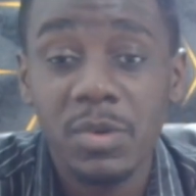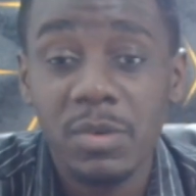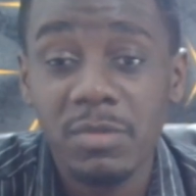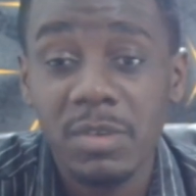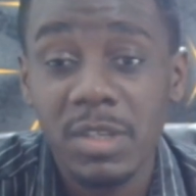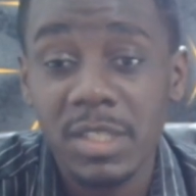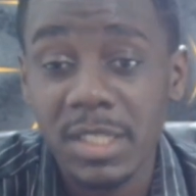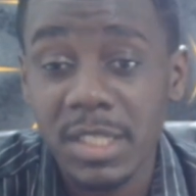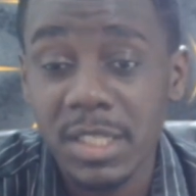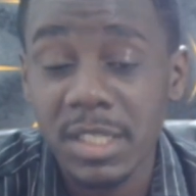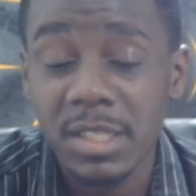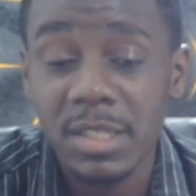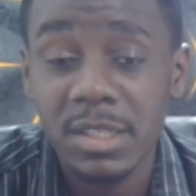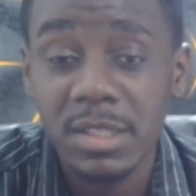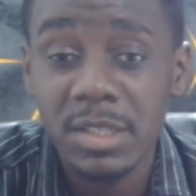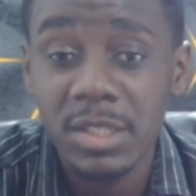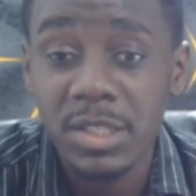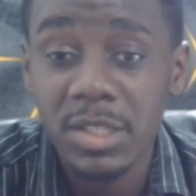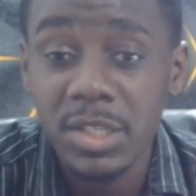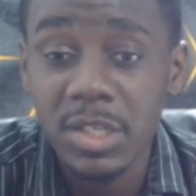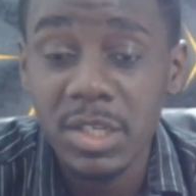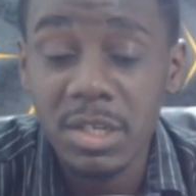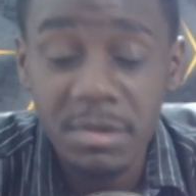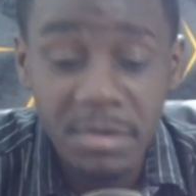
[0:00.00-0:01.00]
obviously
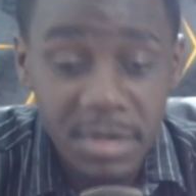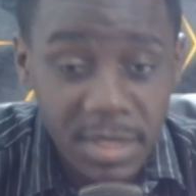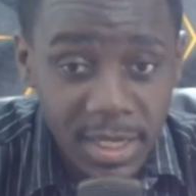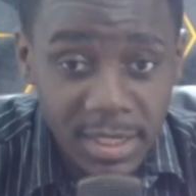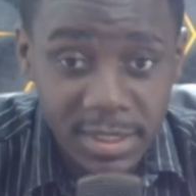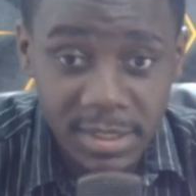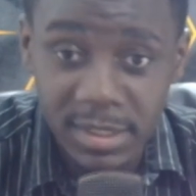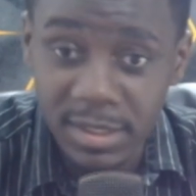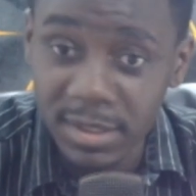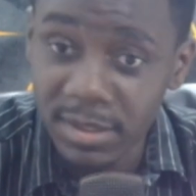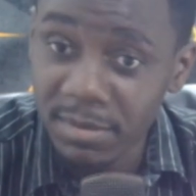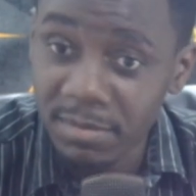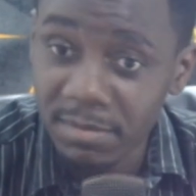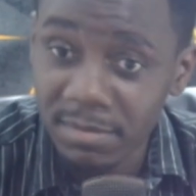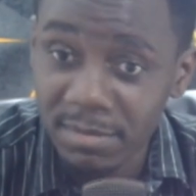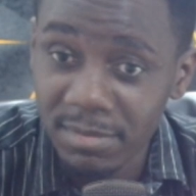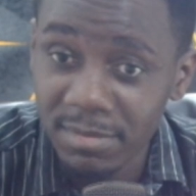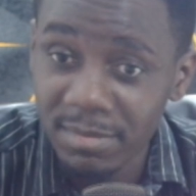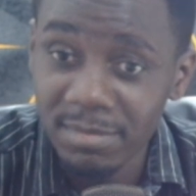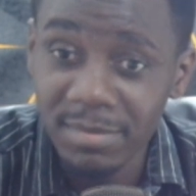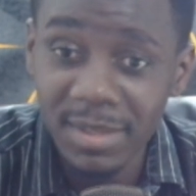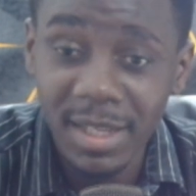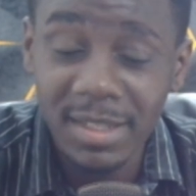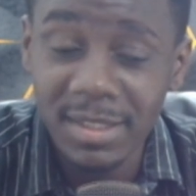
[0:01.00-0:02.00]
create.
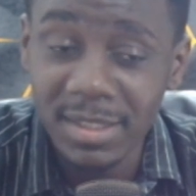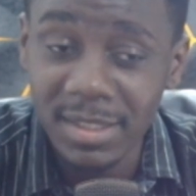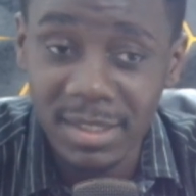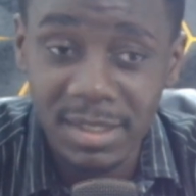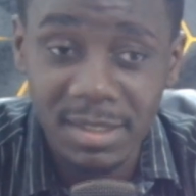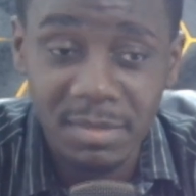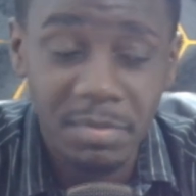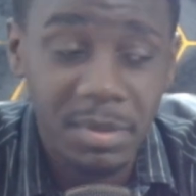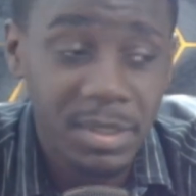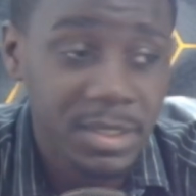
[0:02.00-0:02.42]
That is it.